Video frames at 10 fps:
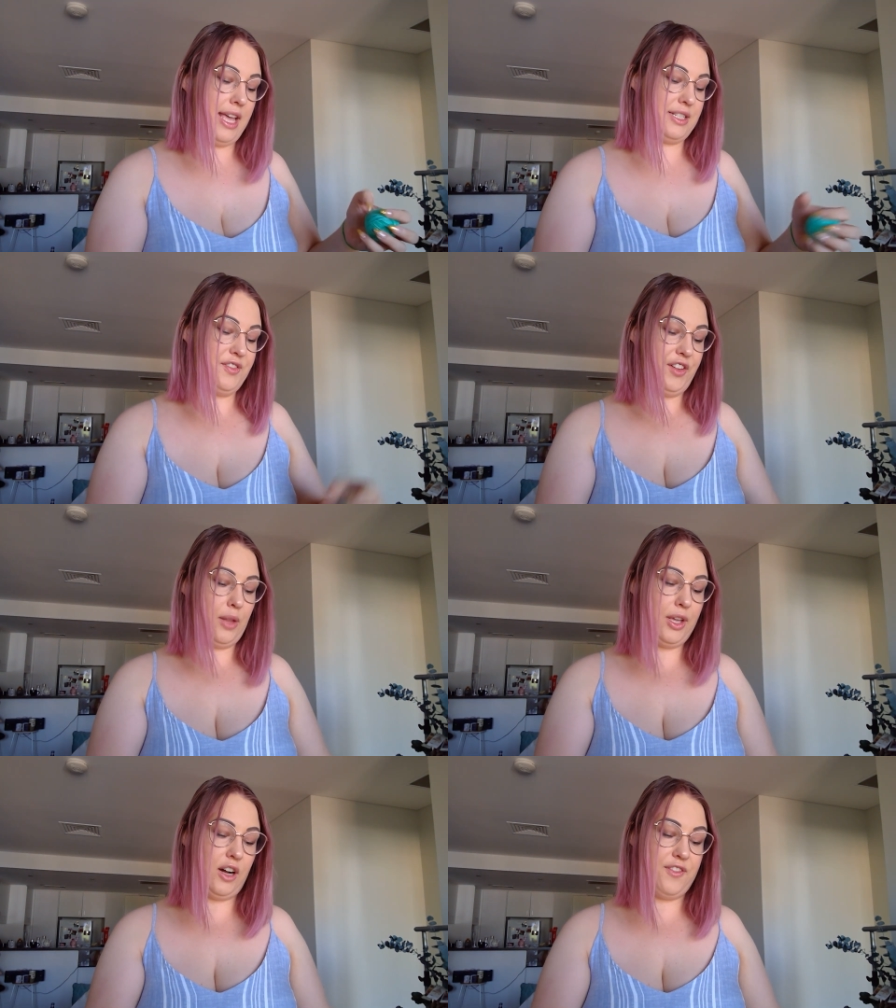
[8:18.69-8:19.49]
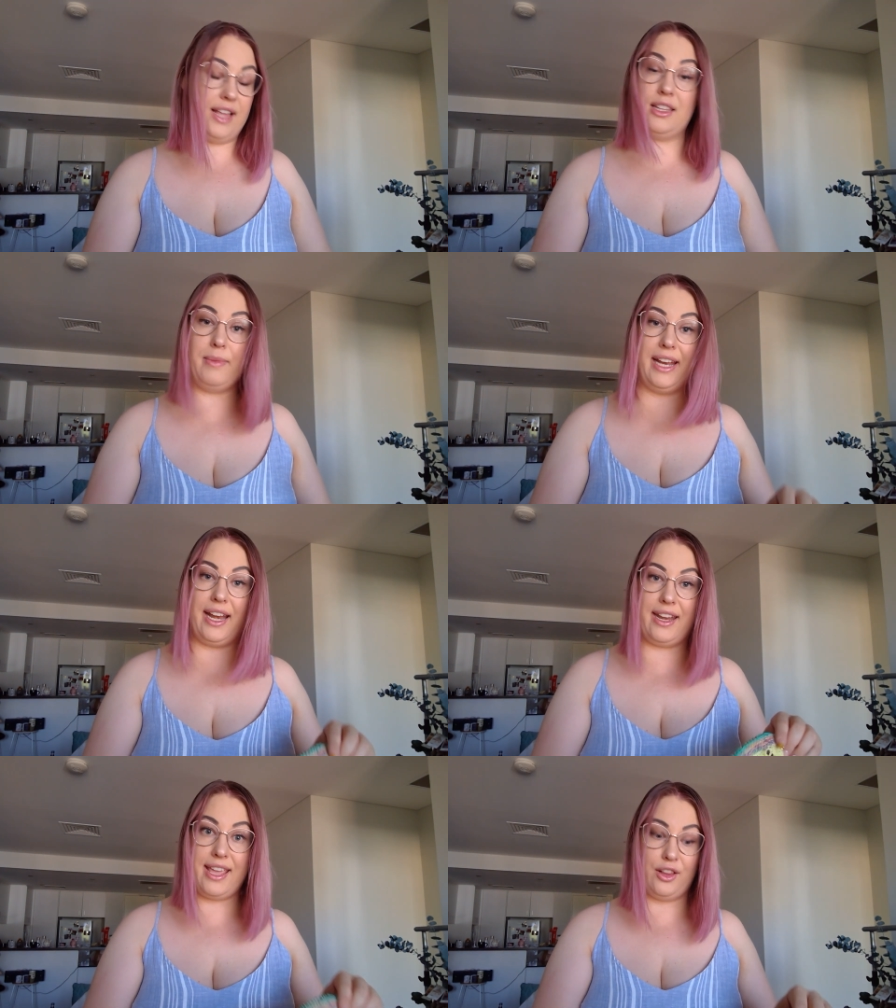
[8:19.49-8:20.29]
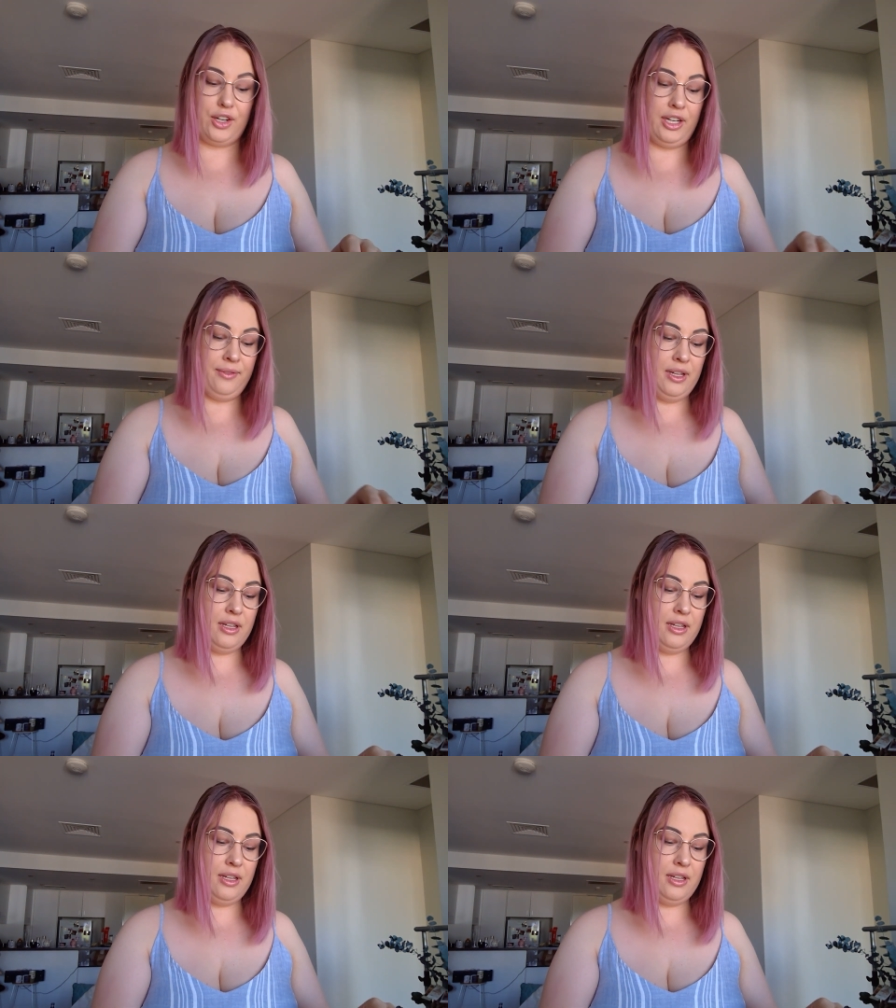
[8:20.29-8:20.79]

It's following off that limoncello yellow.